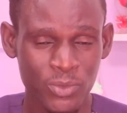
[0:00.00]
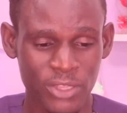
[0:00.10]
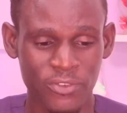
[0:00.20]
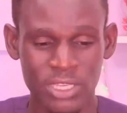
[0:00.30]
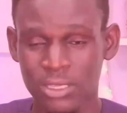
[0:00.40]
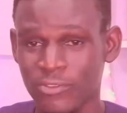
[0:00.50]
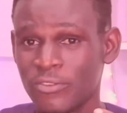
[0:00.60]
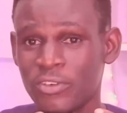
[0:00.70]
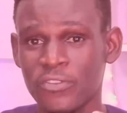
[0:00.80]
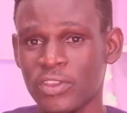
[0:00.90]
The, first,
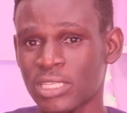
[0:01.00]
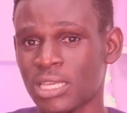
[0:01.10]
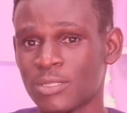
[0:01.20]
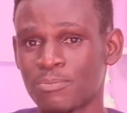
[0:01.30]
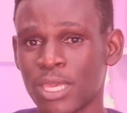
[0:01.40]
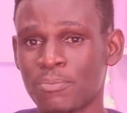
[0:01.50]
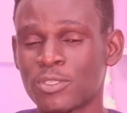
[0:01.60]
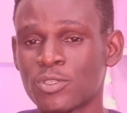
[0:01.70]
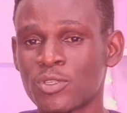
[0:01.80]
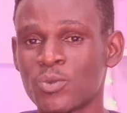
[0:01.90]
the very first
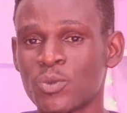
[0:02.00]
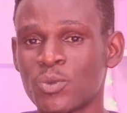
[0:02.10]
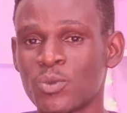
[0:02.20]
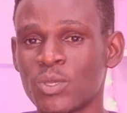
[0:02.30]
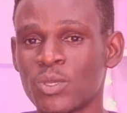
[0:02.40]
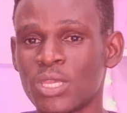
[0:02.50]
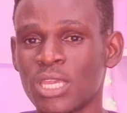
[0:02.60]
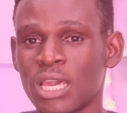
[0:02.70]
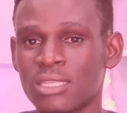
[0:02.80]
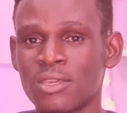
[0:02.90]
episode we had,
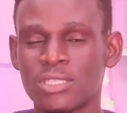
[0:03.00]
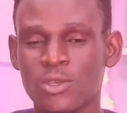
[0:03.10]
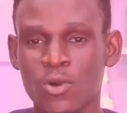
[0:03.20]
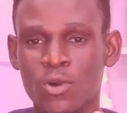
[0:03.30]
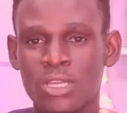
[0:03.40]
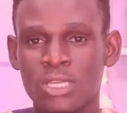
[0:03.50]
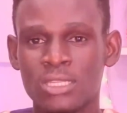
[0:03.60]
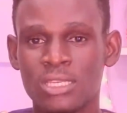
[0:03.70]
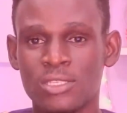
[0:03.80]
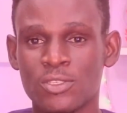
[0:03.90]
we saw
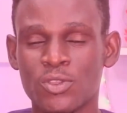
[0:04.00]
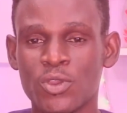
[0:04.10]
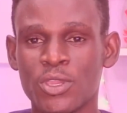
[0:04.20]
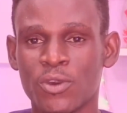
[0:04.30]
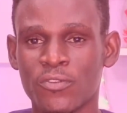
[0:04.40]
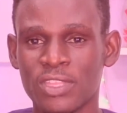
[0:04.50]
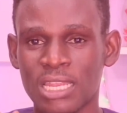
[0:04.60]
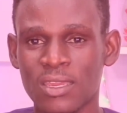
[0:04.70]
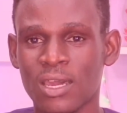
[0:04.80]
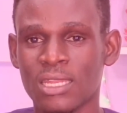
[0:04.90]
the story of
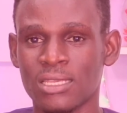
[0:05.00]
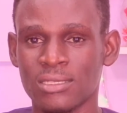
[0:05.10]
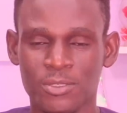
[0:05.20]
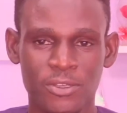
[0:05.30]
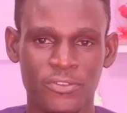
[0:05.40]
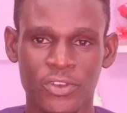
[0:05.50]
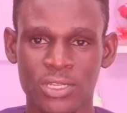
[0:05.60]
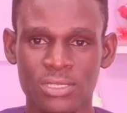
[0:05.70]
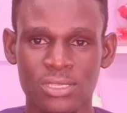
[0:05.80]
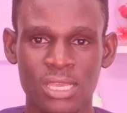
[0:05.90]
Daniel and his three
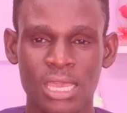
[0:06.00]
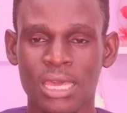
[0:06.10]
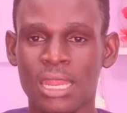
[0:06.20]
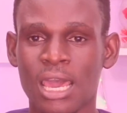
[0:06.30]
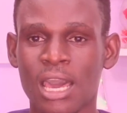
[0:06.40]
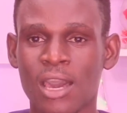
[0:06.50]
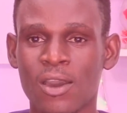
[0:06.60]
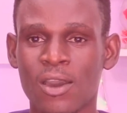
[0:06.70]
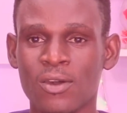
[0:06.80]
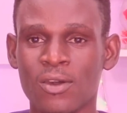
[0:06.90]
friends and how
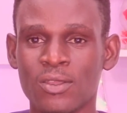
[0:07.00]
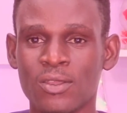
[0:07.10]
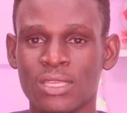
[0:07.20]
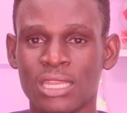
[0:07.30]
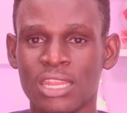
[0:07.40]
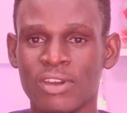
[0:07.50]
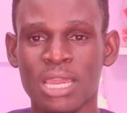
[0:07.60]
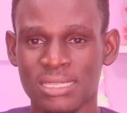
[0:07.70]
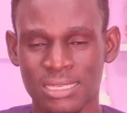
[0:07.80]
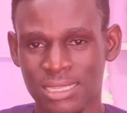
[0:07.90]
they never compromised
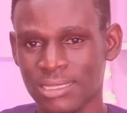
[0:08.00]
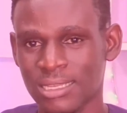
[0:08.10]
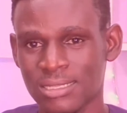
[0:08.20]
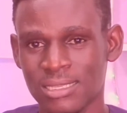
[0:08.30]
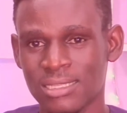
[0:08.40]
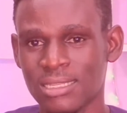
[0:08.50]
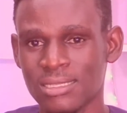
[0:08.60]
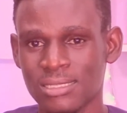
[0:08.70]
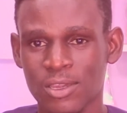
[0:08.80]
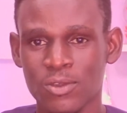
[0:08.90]
their standards. And then the
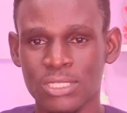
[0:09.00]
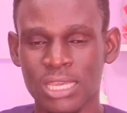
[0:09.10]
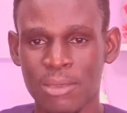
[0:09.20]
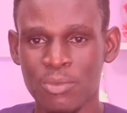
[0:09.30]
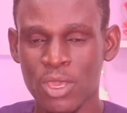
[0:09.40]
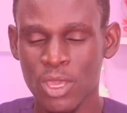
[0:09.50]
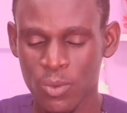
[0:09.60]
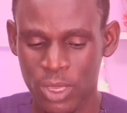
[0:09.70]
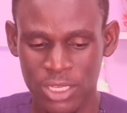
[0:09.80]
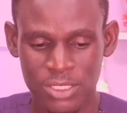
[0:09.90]
second time,
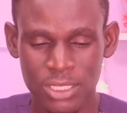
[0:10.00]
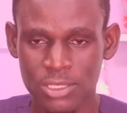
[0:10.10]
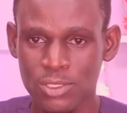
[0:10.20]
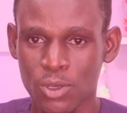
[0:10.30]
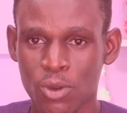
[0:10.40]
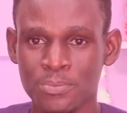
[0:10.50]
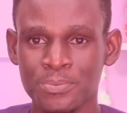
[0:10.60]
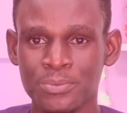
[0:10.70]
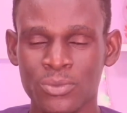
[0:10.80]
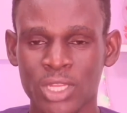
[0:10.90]
we actually saw
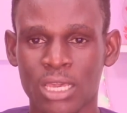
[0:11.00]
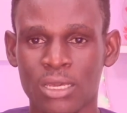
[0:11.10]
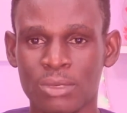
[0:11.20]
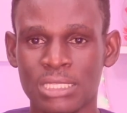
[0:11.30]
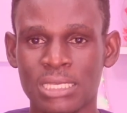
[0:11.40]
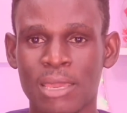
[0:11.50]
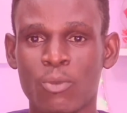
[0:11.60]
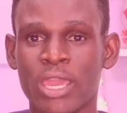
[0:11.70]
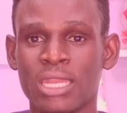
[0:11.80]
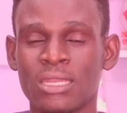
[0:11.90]
um, a time
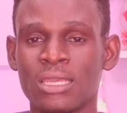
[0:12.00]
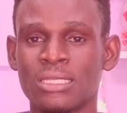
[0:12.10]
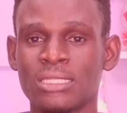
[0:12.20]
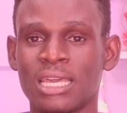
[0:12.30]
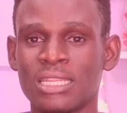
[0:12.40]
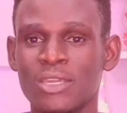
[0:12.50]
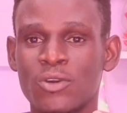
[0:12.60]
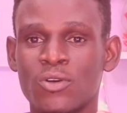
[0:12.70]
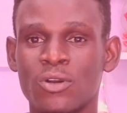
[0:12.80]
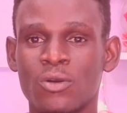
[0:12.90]
when
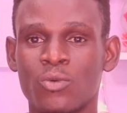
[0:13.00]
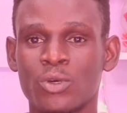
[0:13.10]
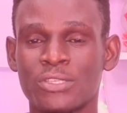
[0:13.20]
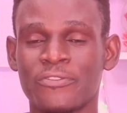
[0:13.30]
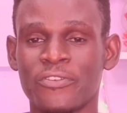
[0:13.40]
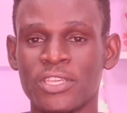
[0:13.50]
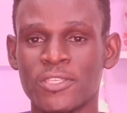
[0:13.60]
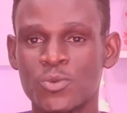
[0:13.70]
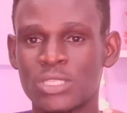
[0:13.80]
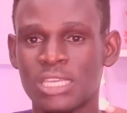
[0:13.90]
Daniel was
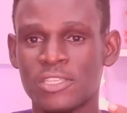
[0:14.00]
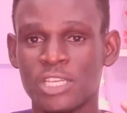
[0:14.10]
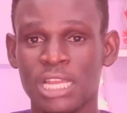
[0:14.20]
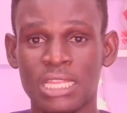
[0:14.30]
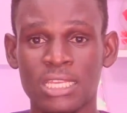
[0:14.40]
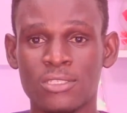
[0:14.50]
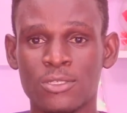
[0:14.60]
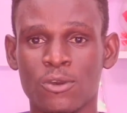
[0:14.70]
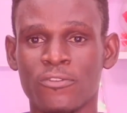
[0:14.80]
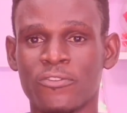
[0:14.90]
faced with a challenge
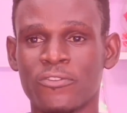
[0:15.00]
of